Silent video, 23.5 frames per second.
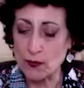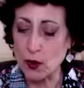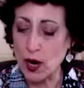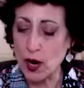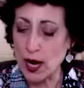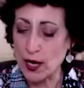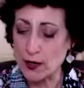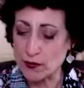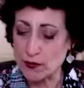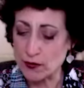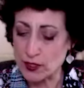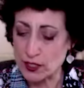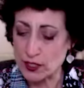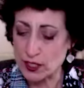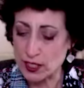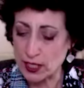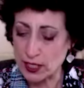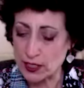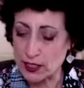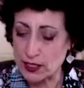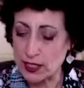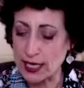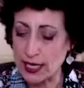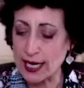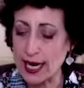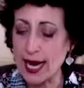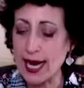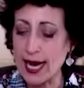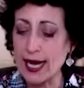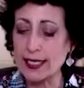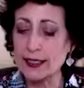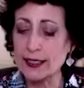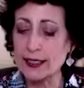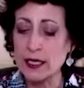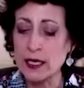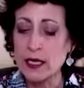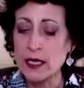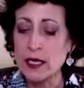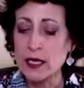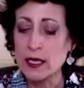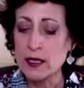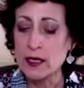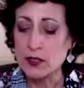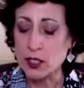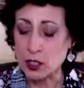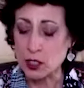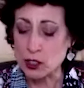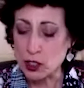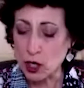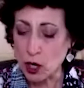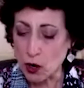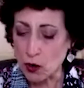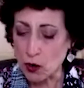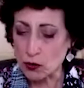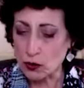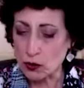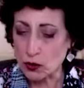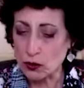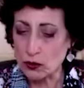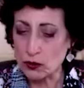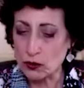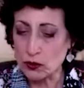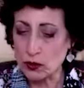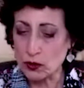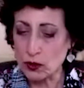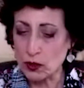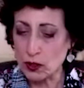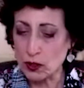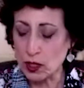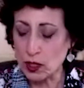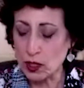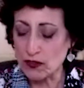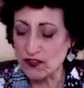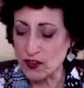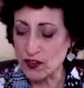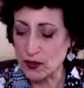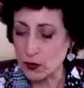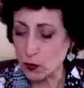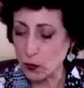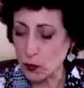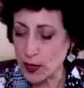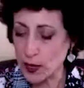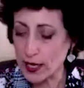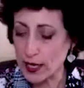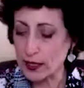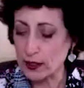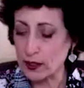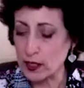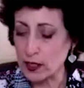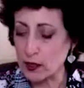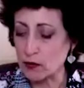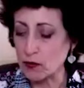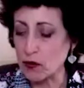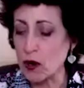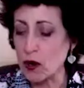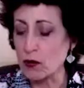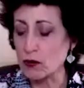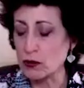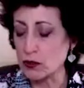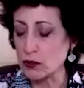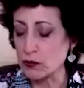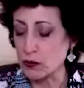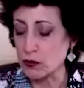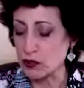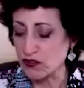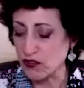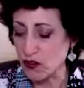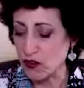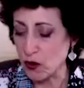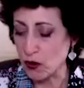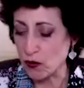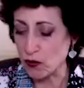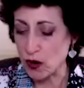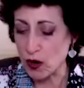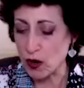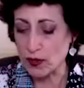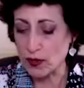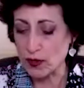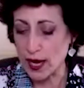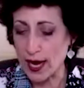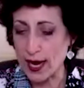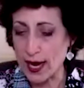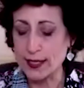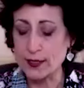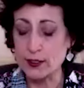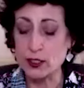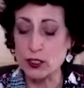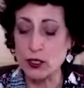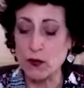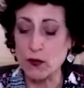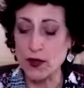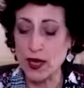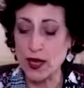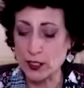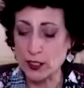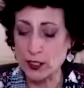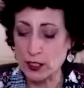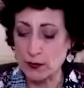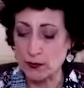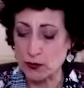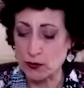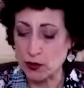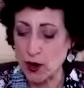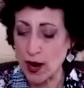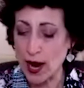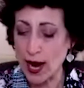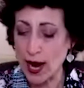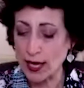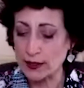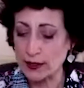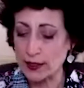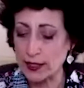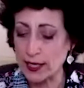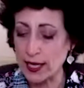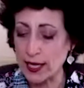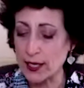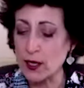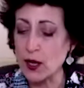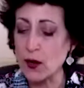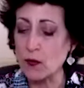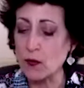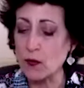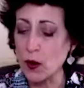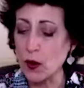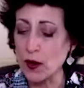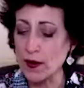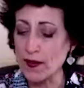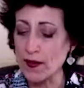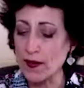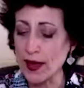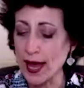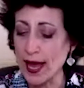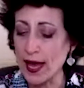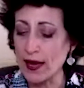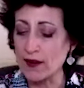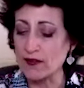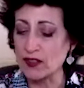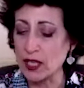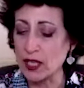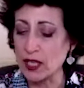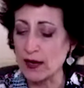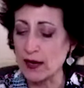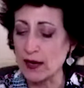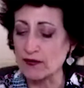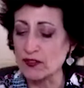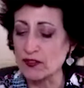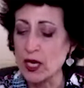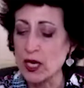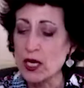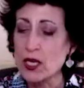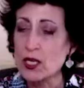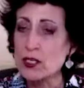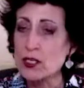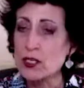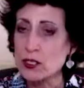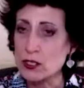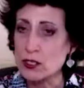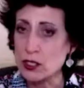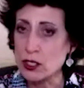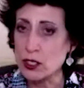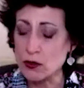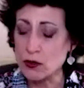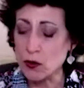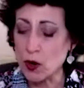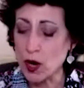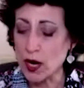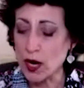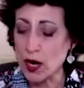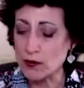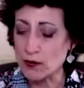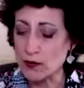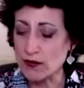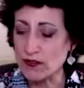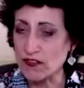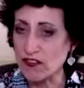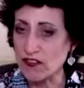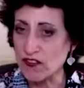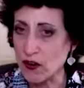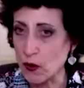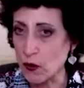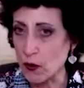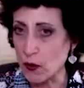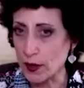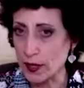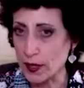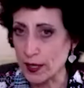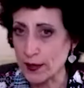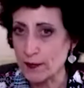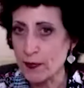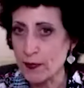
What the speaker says: were 169. The total for the weekly gross was 409. So they subtracted it, and what do they have left? 240.